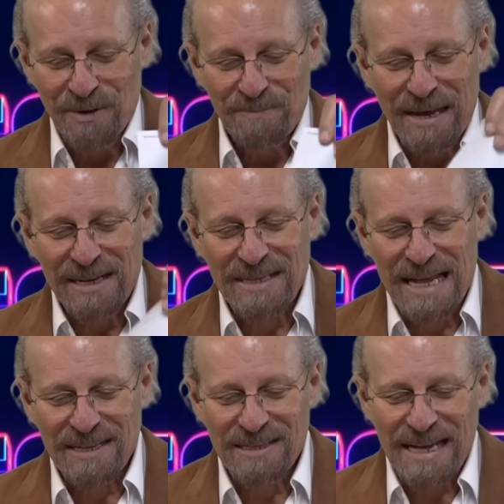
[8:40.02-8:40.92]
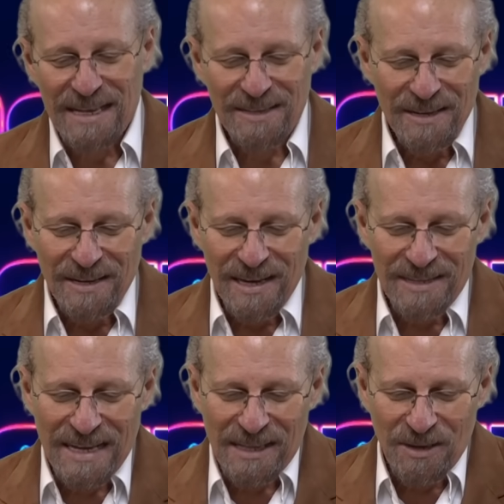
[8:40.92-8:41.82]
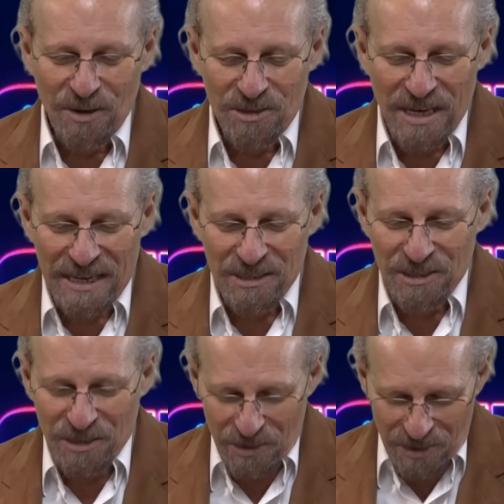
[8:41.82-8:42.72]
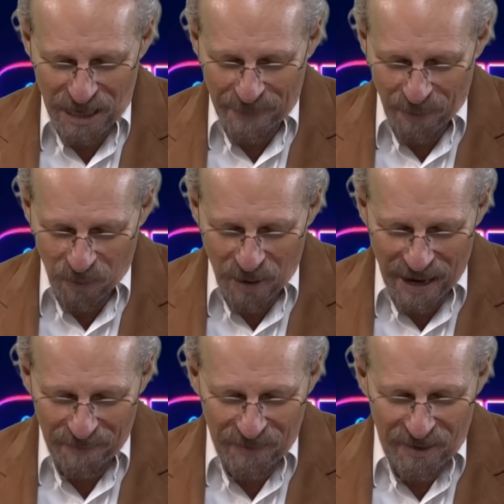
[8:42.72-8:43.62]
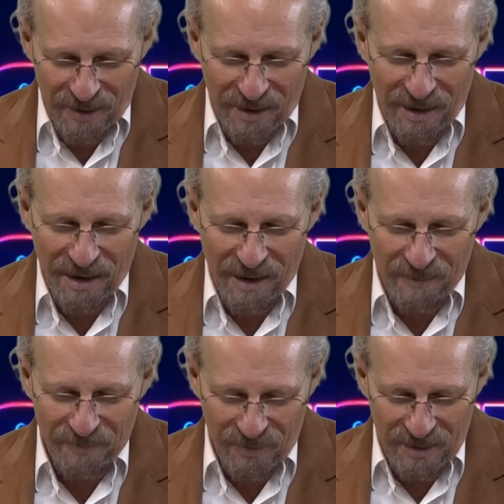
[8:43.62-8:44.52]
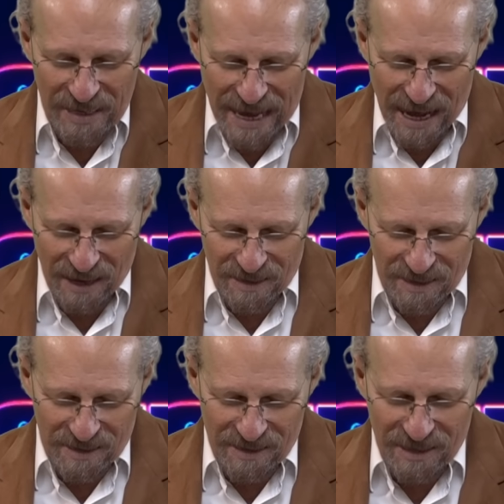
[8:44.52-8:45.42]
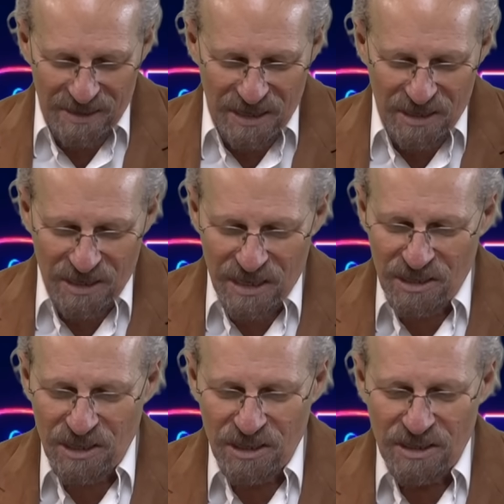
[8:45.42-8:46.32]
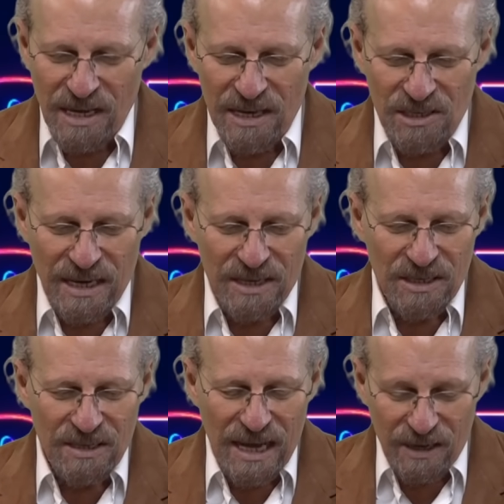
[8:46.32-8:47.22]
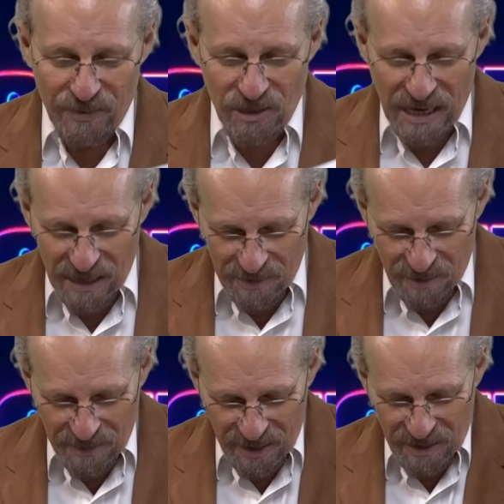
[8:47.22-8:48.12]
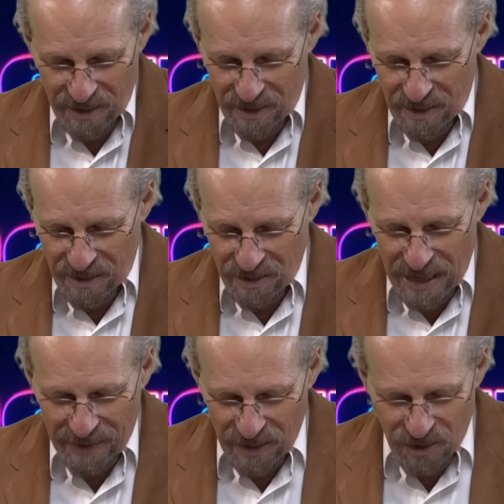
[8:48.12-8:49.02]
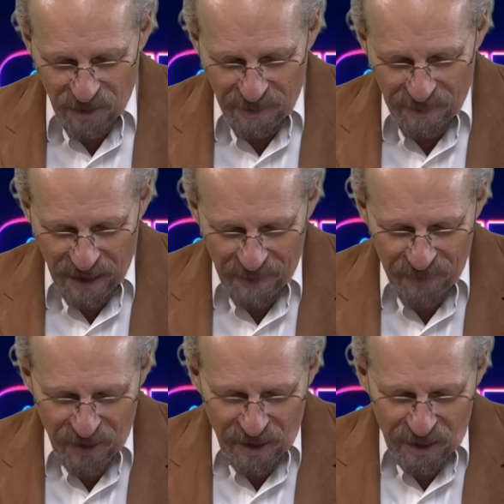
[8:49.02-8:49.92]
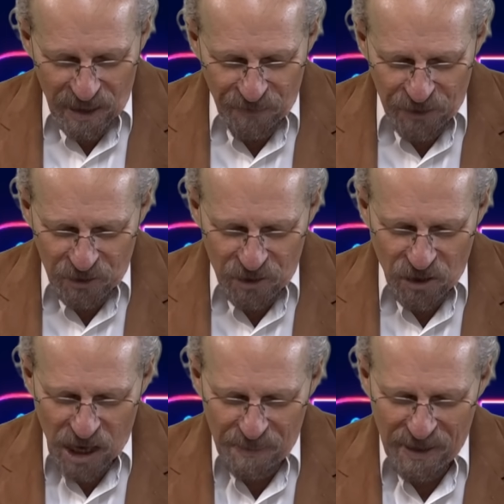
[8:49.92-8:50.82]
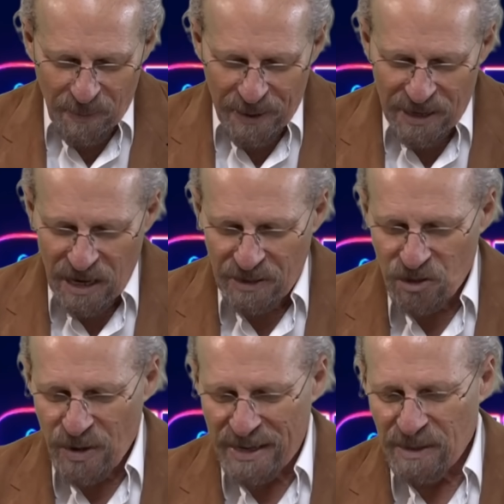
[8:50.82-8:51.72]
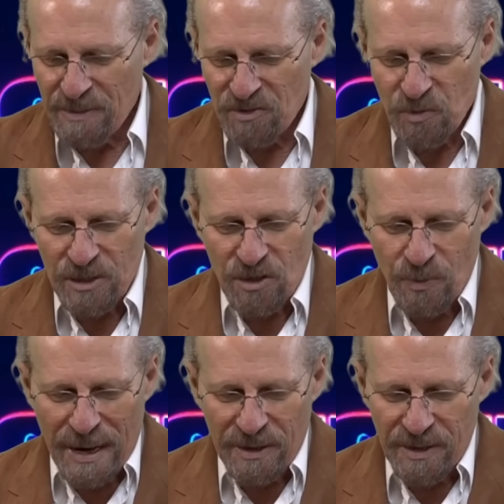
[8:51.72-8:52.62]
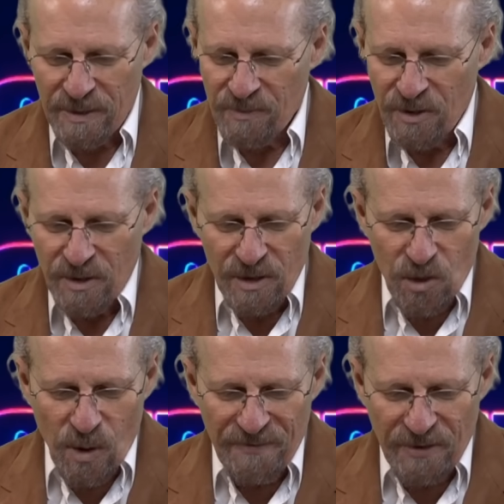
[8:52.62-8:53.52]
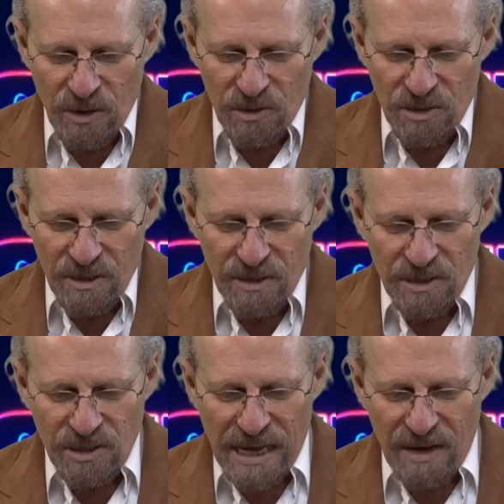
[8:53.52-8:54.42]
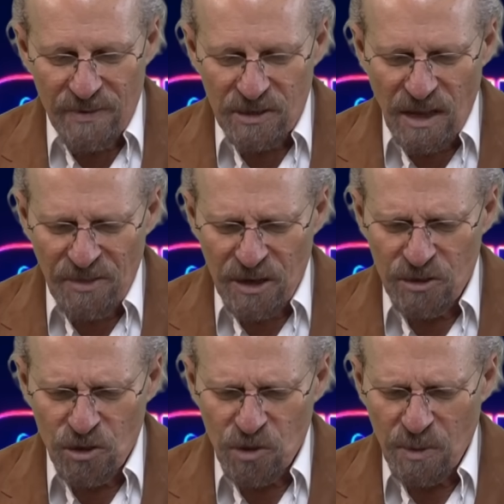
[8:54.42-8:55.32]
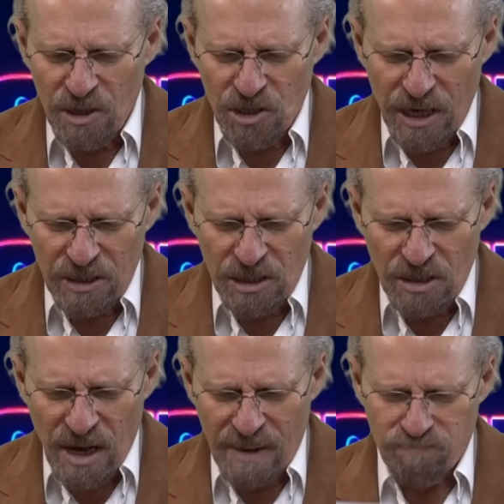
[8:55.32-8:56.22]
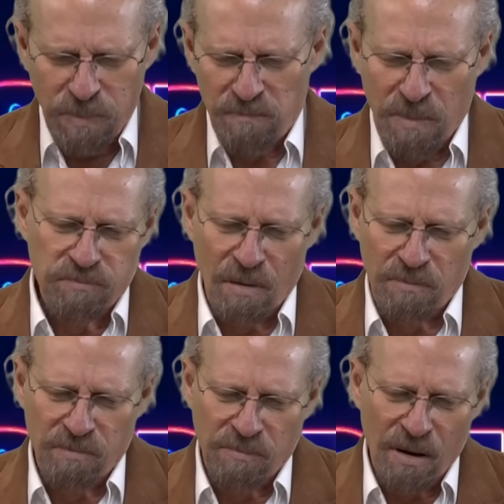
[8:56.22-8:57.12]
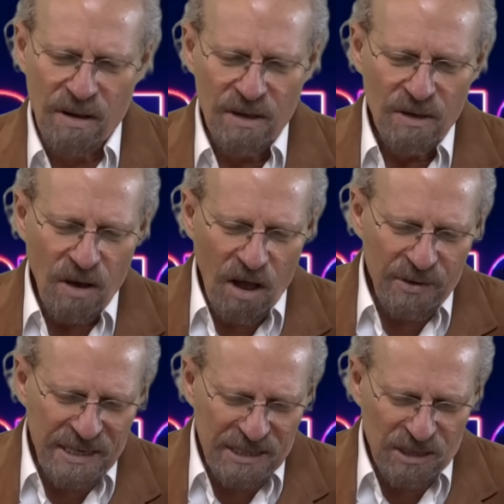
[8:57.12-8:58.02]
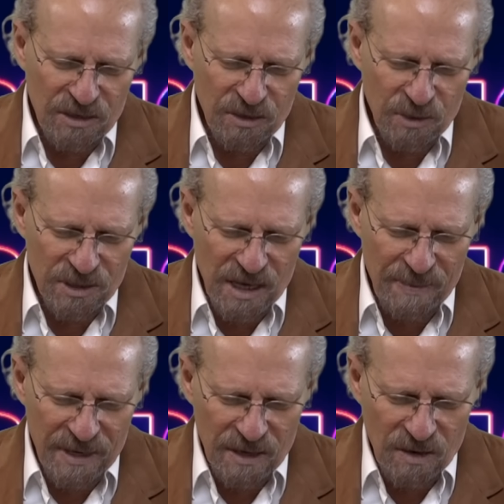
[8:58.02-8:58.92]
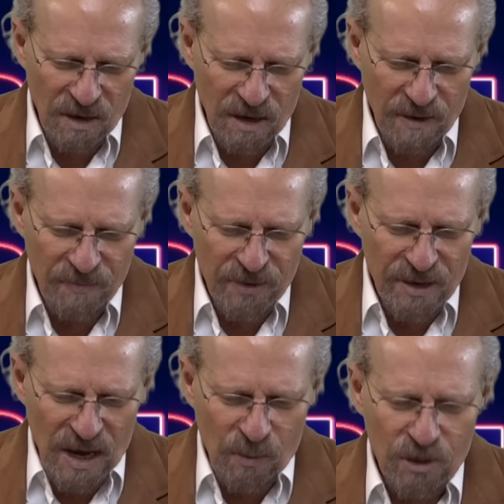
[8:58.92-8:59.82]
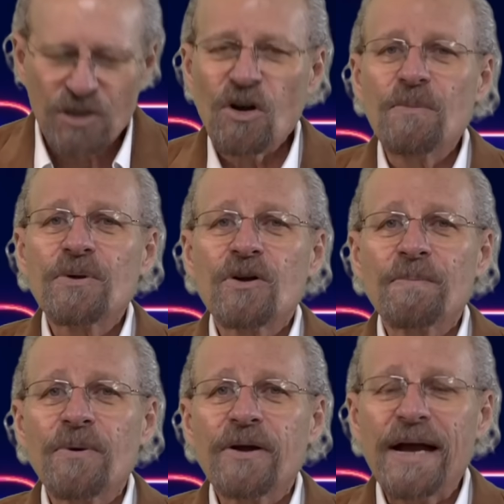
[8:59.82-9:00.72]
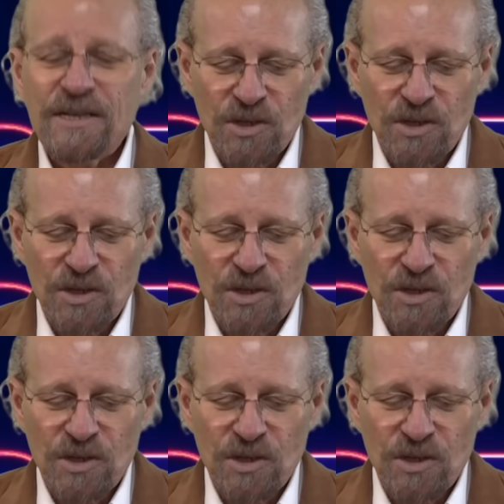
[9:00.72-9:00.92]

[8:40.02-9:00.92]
Man, is that the old Texas two-step or what? Yeah, it's just nonsense. And thanks for sending this to me, Bob. The official charge by the Pentagon to track the mystery surrounding UFOs stated, "There's nothing unusual we'll see at this time. All he needs to do is give me a call, and we'll show him the Kumbergaz